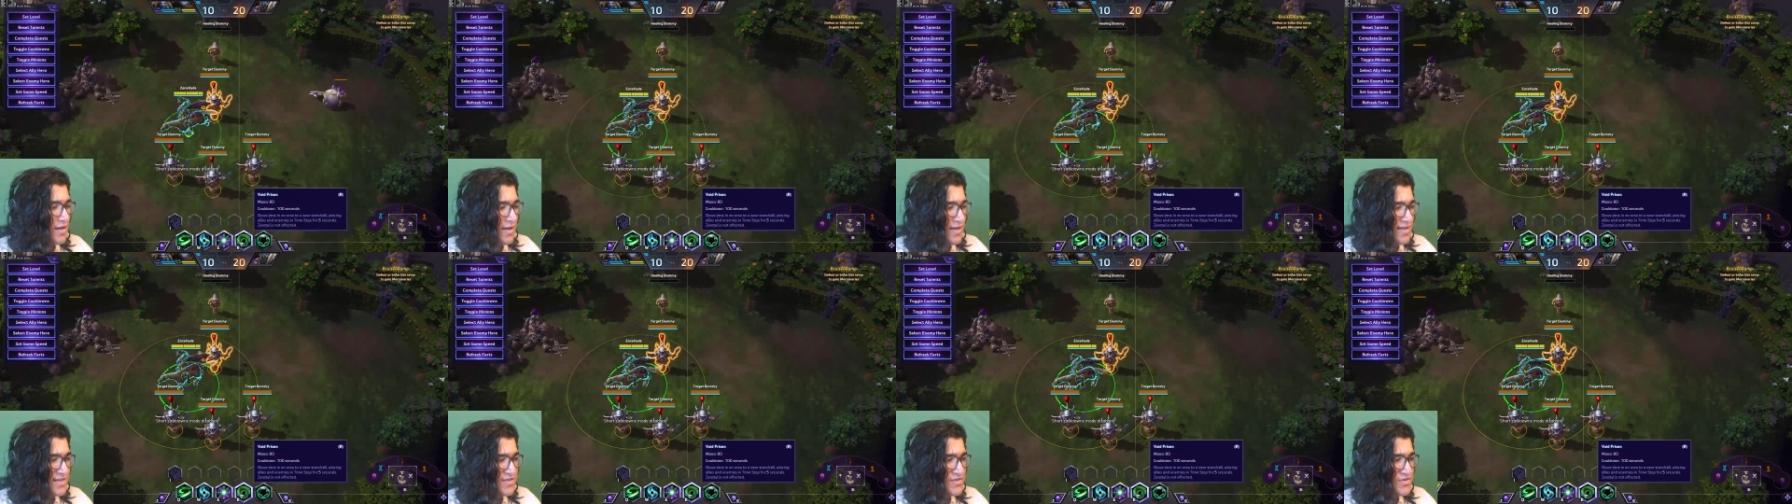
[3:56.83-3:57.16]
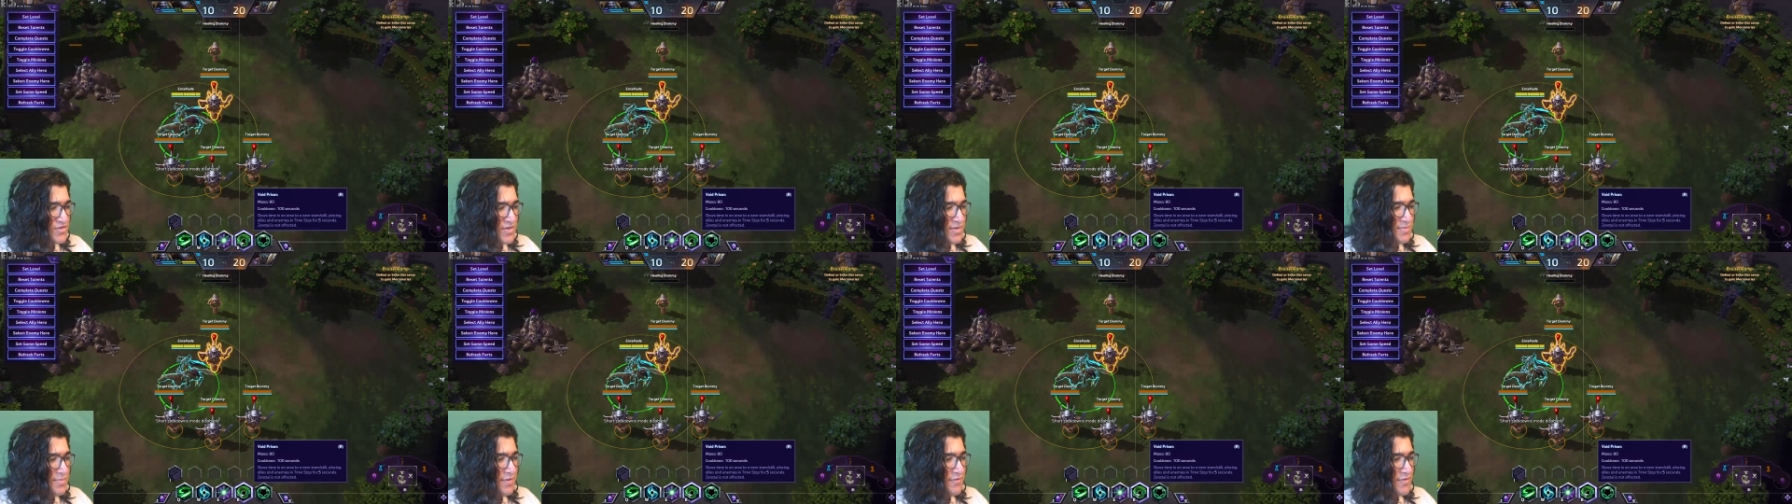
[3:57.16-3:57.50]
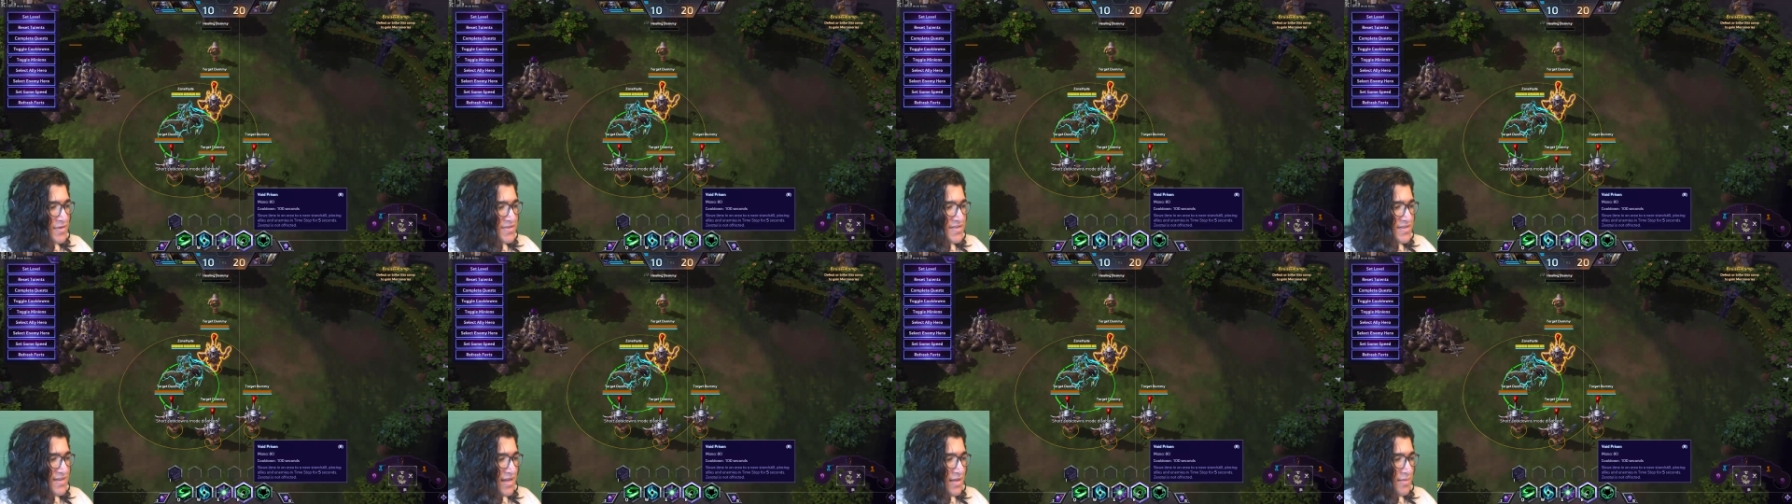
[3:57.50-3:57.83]
extremely
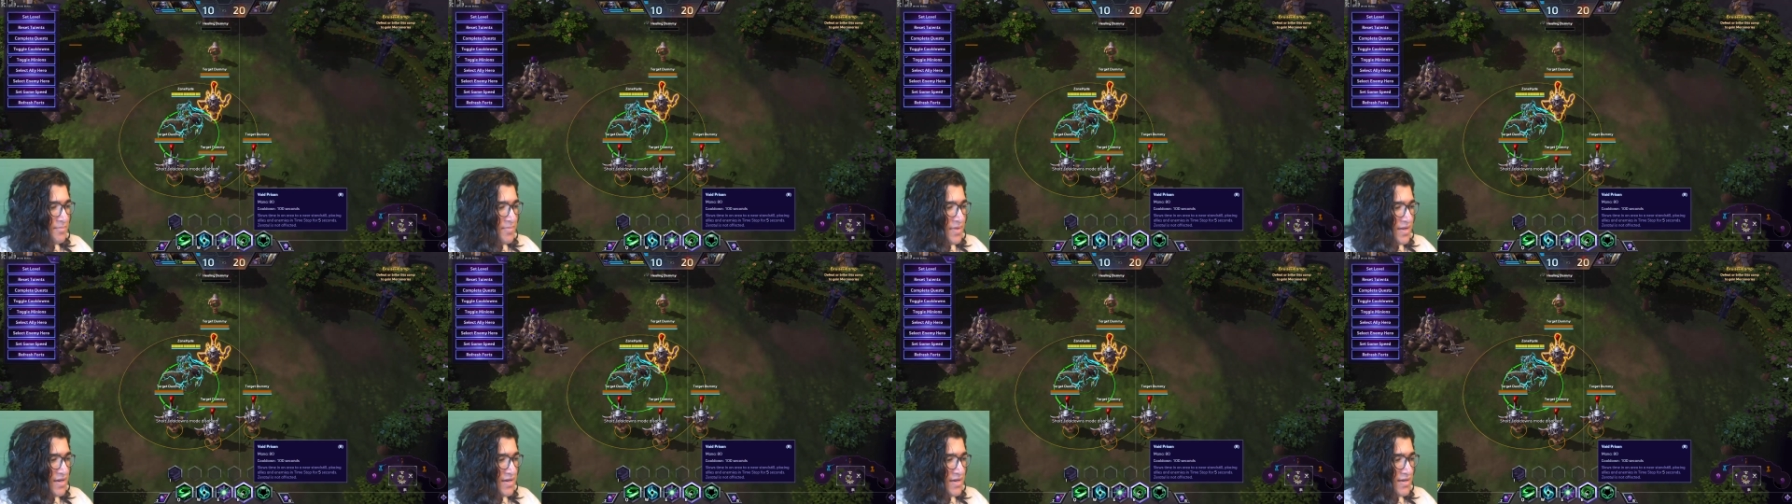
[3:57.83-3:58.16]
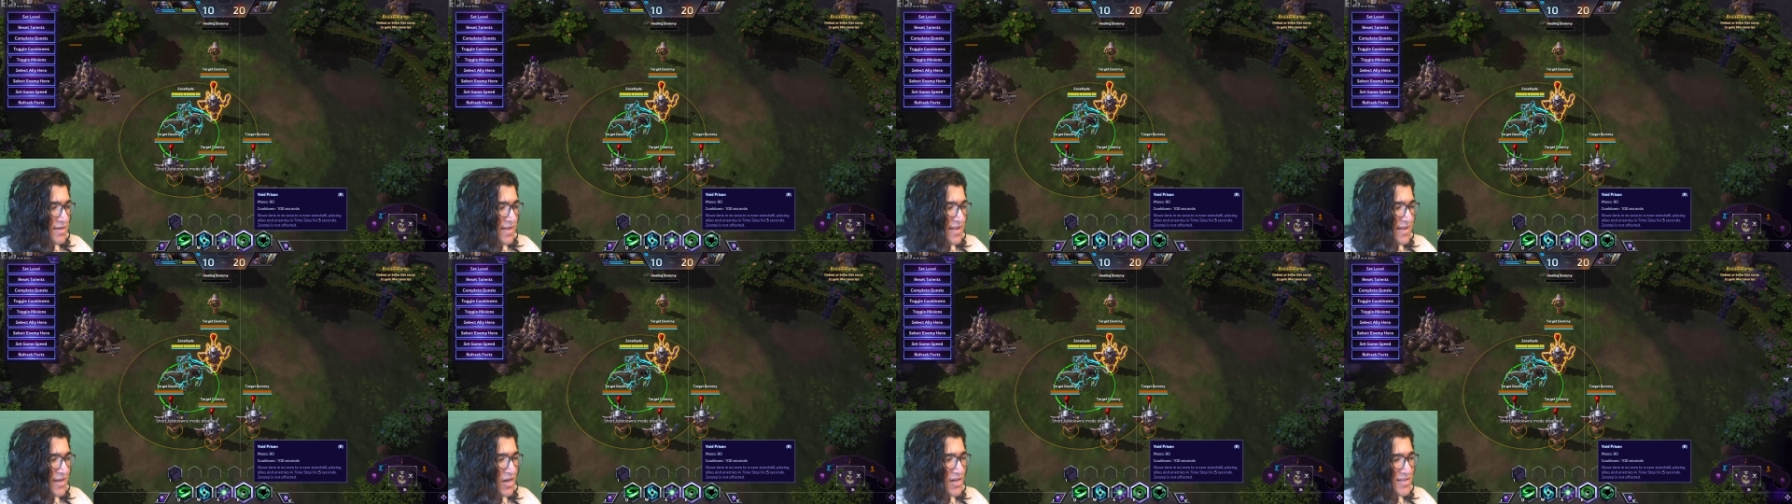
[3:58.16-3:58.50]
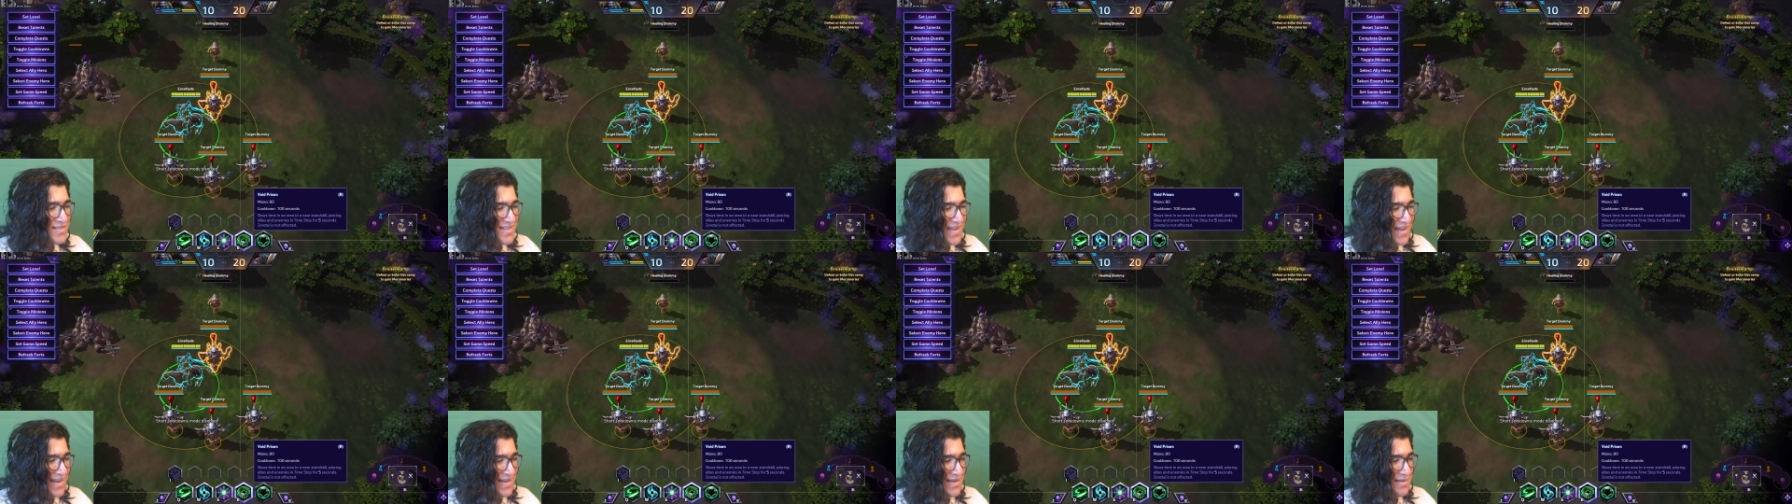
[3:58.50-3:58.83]
versatile button. It
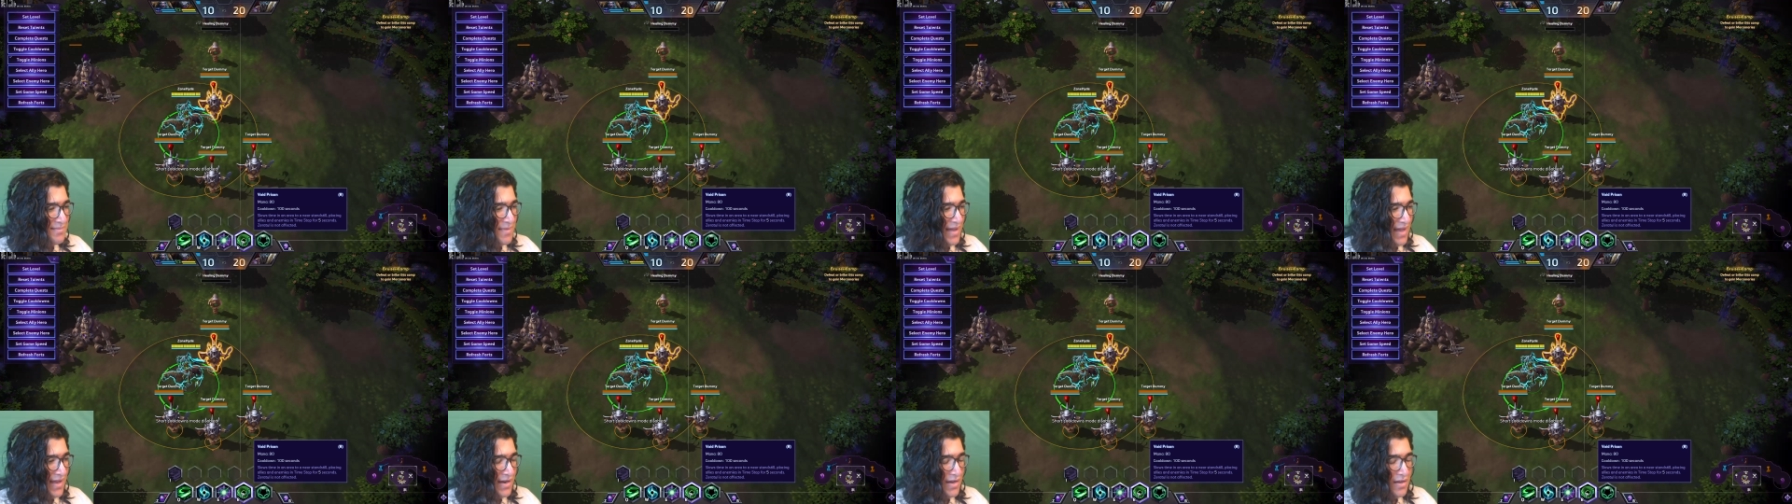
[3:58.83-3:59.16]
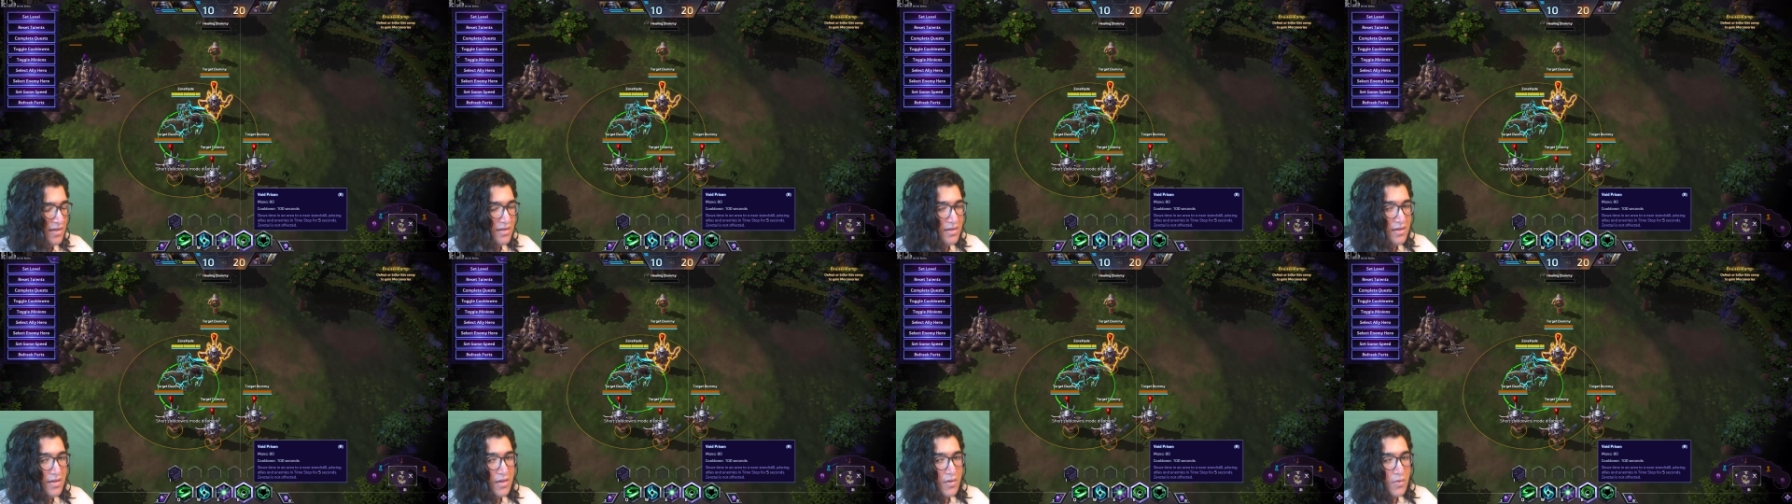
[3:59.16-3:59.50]
costs 80 mana.